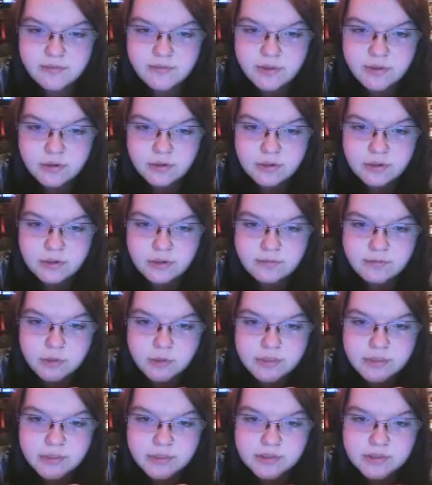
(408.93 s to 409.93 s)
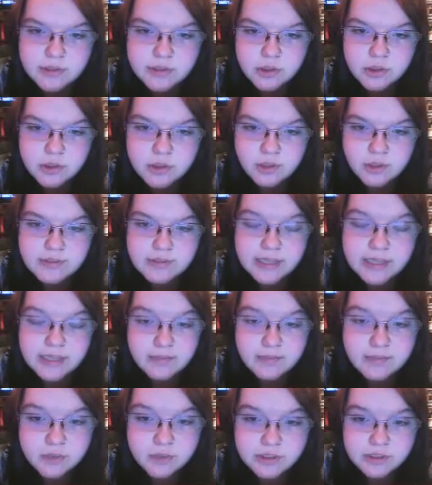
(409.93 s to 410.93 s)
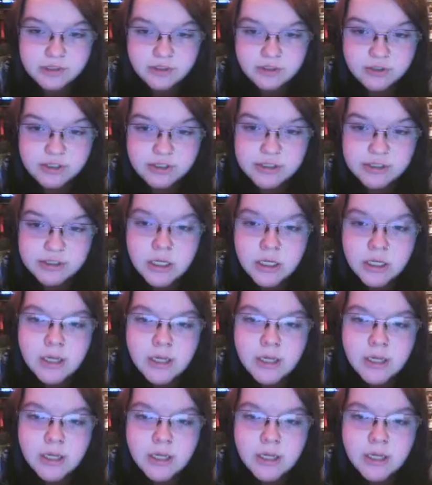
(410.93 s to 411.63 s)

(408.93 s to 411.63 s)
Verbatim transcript: fear and phobias to, of his adversaries.